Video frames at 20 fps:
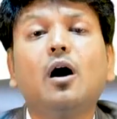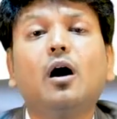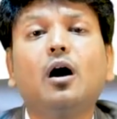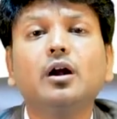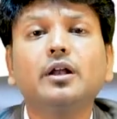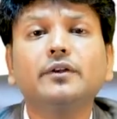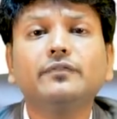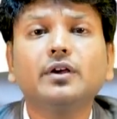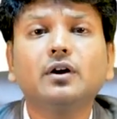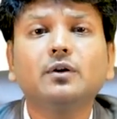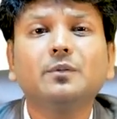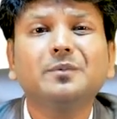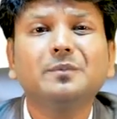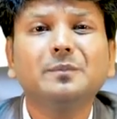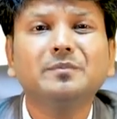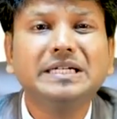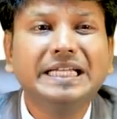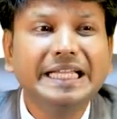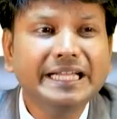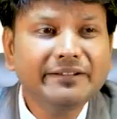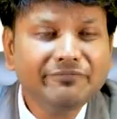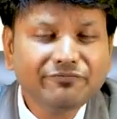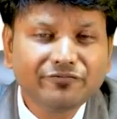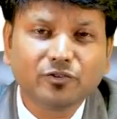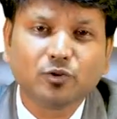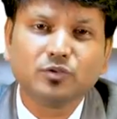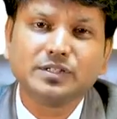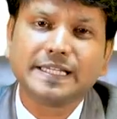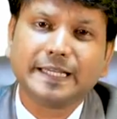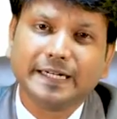Or if you are
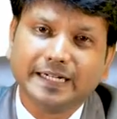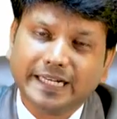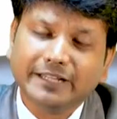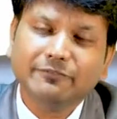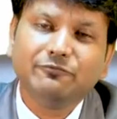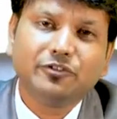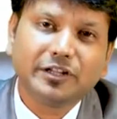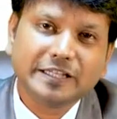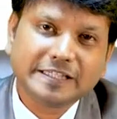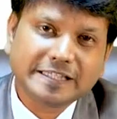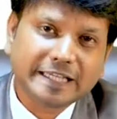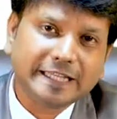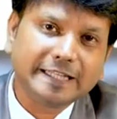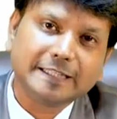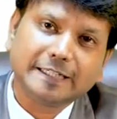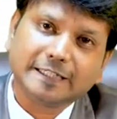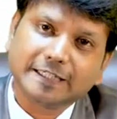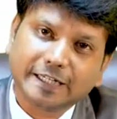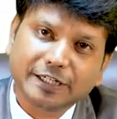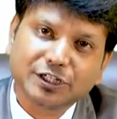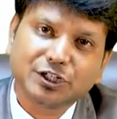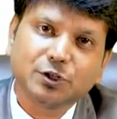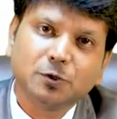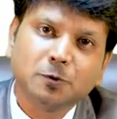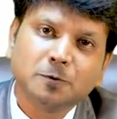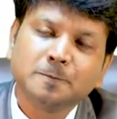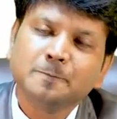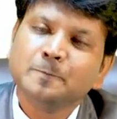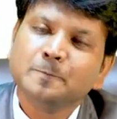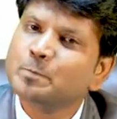deep freezing the
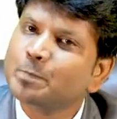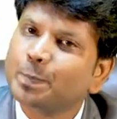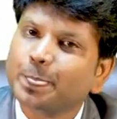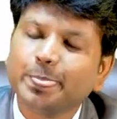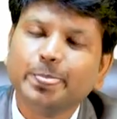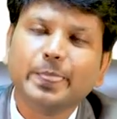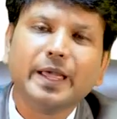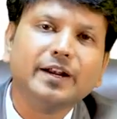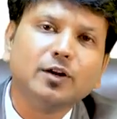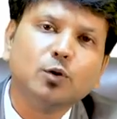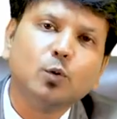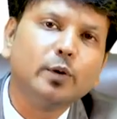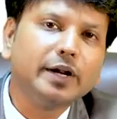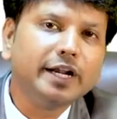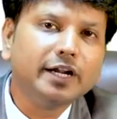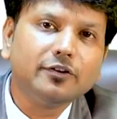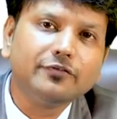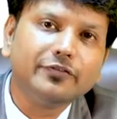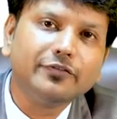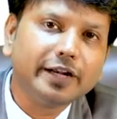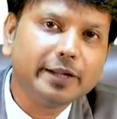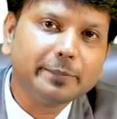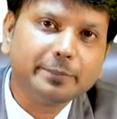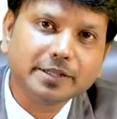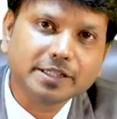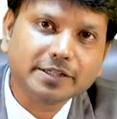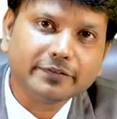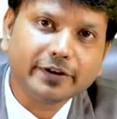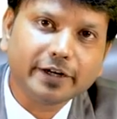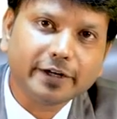tissues, then no need of any
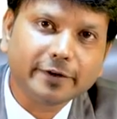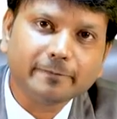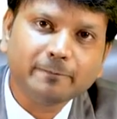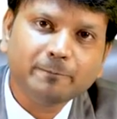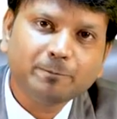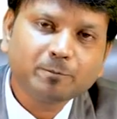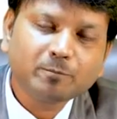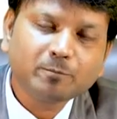preservative.